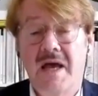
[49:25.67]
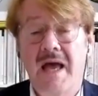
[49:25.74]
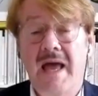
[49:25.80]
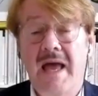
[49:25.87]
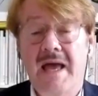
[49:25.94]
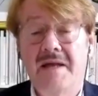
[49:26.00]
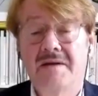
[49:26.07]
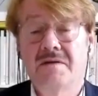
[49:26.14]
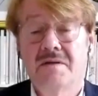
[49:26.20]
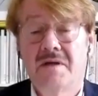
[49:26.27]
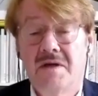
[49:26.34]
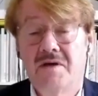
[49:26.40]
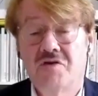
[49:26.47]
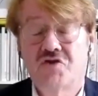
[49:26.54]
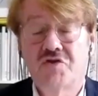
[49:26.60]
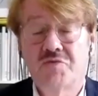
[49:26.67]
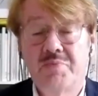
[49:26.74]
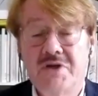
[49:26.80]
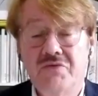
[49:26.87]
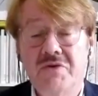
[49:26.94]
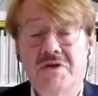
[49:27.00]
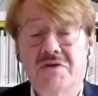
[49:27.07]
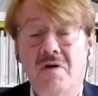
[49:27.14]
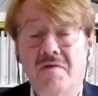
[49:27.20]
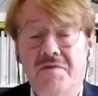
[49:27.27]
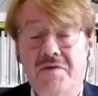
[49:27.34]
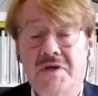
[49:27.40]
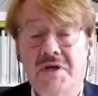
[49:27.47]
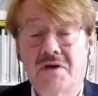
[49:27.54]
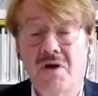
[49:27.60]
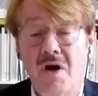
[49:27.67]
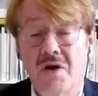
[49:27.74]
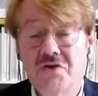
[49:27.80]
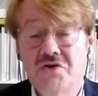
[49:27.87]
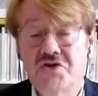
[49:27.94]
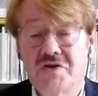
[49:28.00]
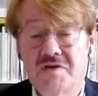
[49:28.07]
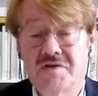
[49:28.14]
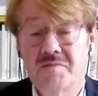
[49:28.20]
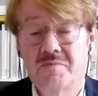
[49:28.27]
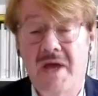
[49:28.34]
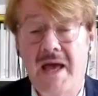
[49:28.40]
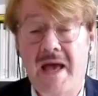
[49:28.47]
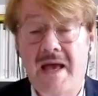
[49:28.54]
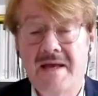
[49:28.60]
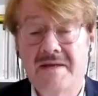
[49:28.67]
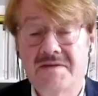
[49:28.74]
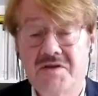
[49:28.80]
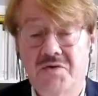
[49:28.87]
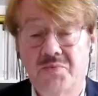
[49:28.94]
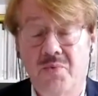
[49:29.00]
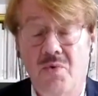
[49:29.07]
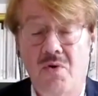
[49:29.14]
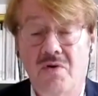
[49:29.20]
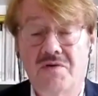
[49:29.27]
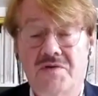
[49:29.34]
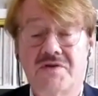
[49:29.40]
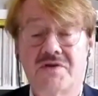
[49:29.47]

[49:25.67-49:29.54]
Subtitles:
and the spirit of ecologism, as it was